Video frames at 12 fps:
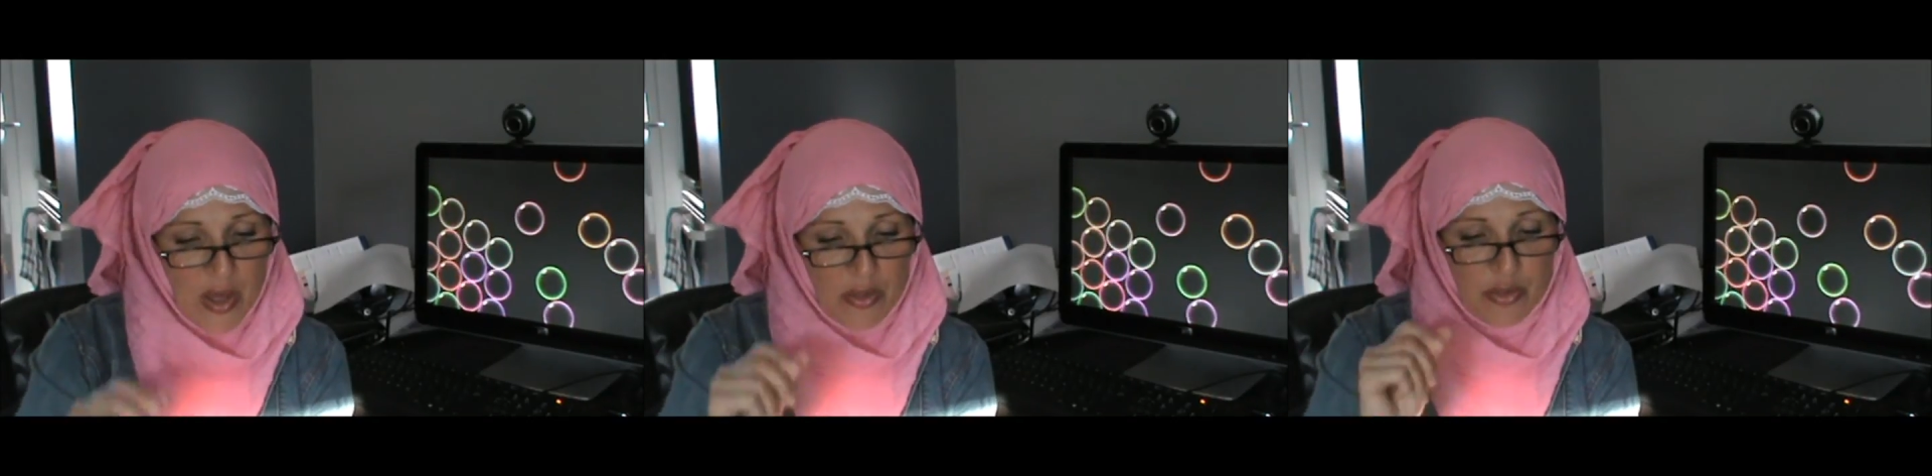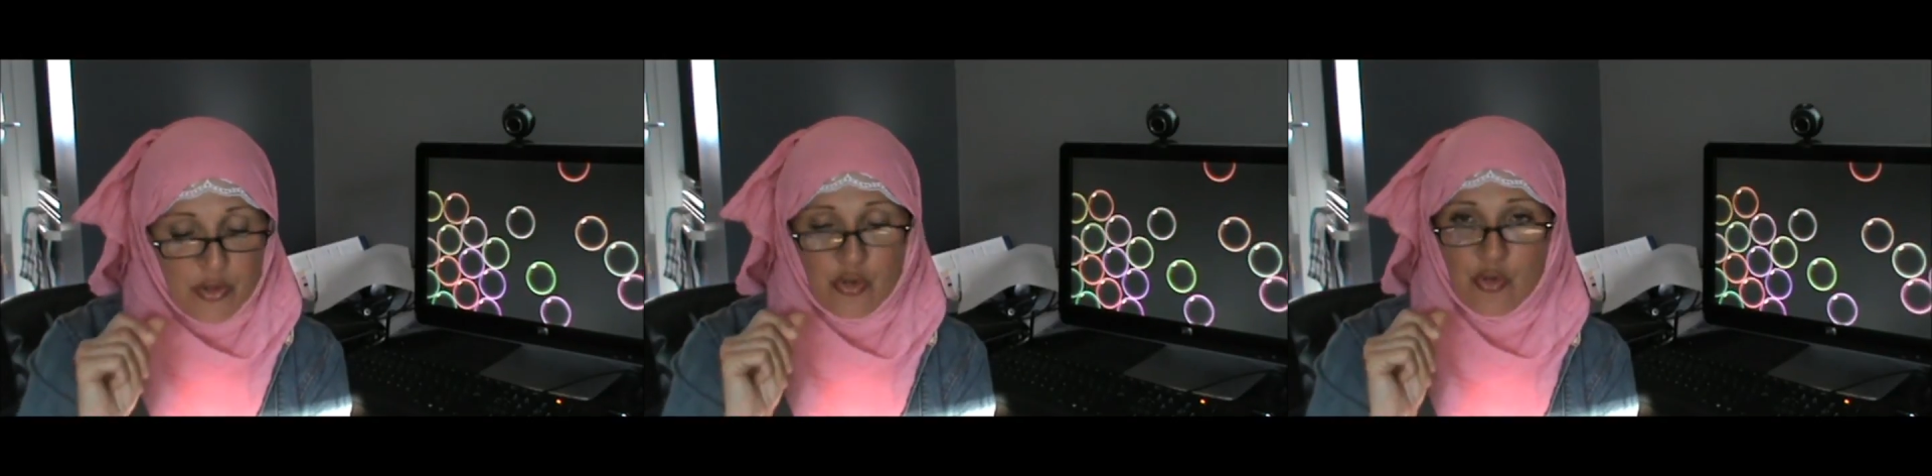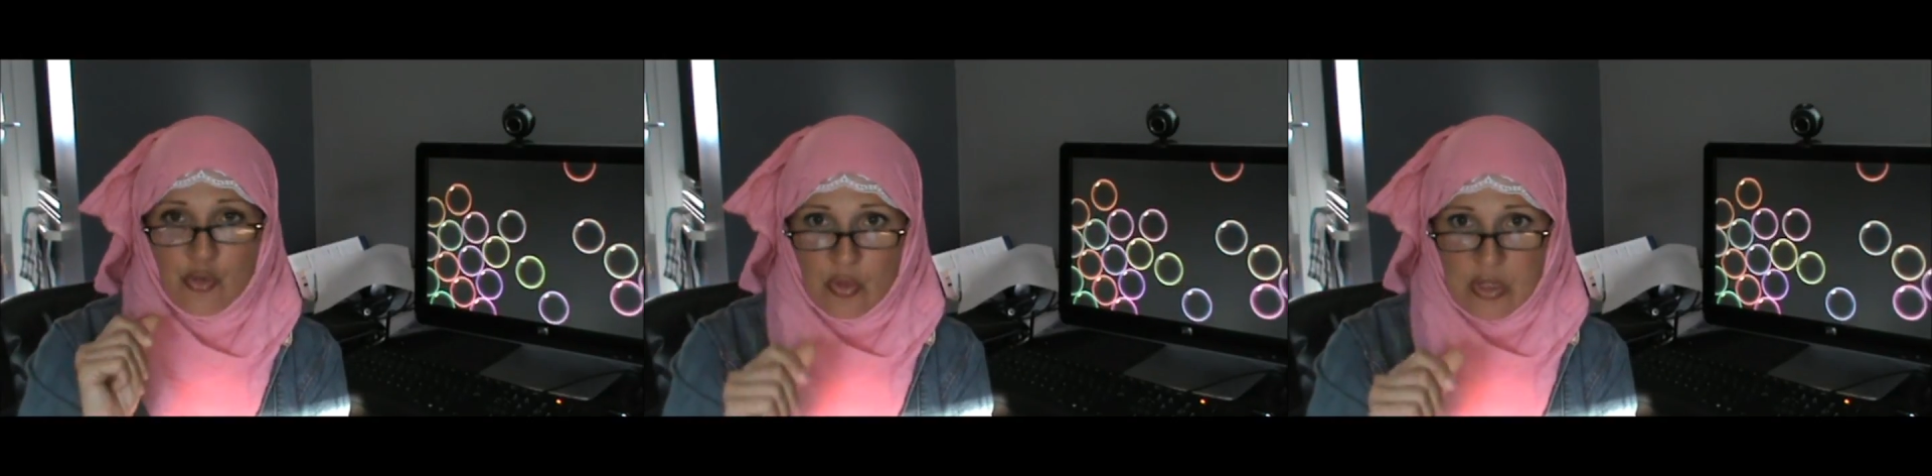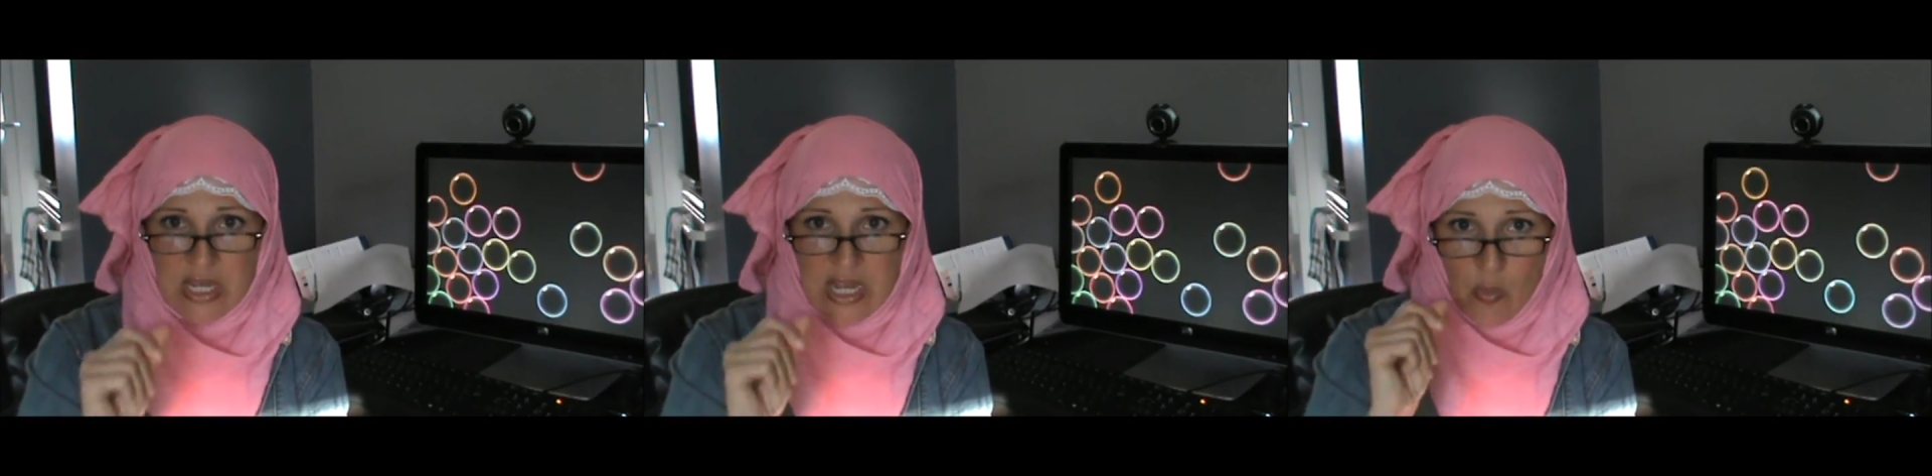the
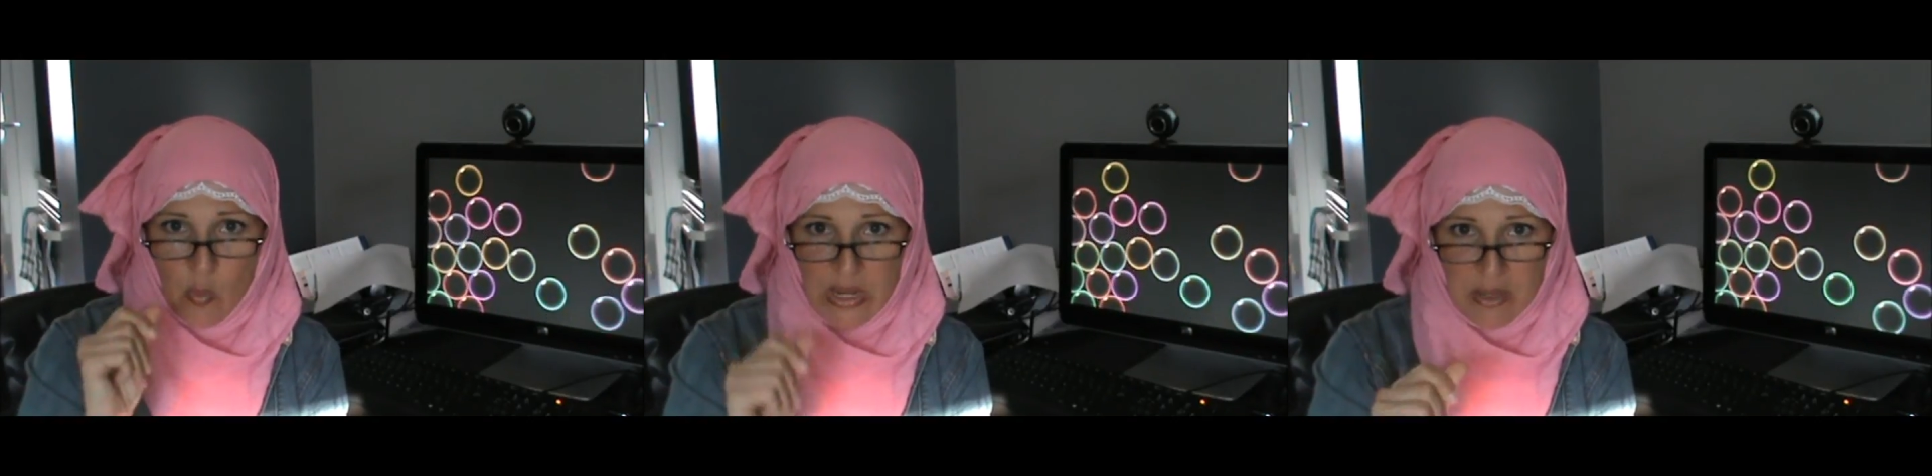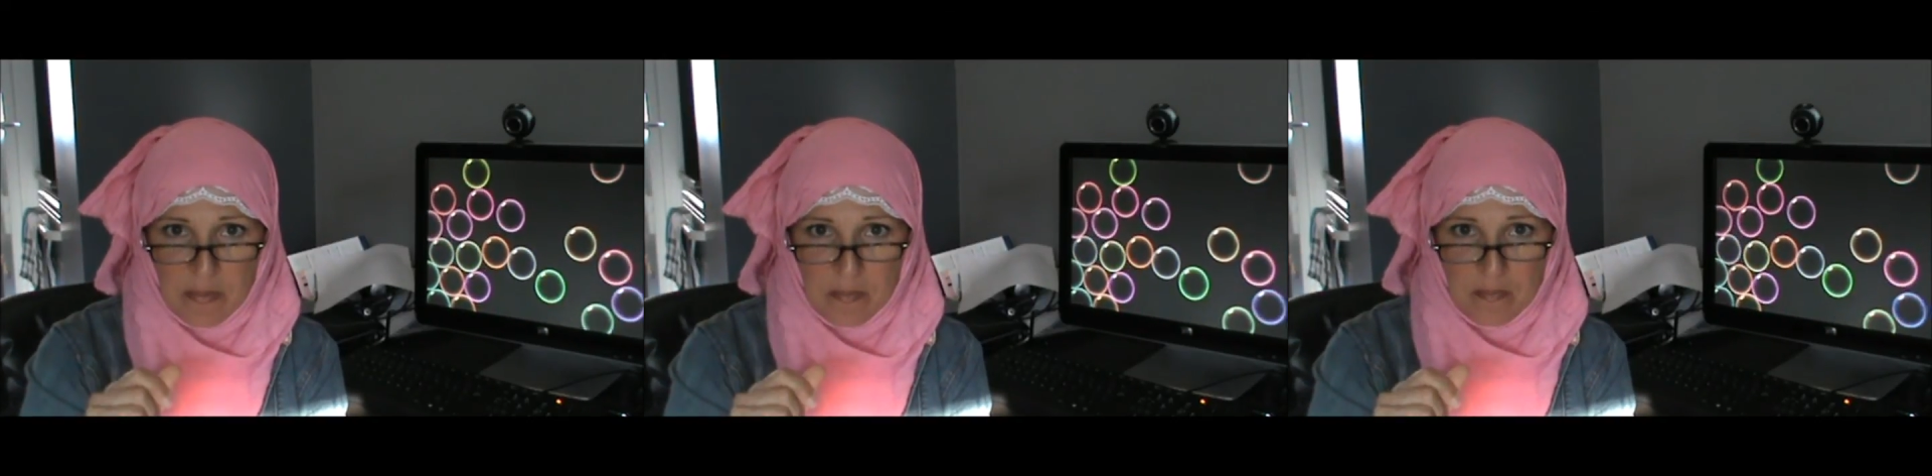sunnah way,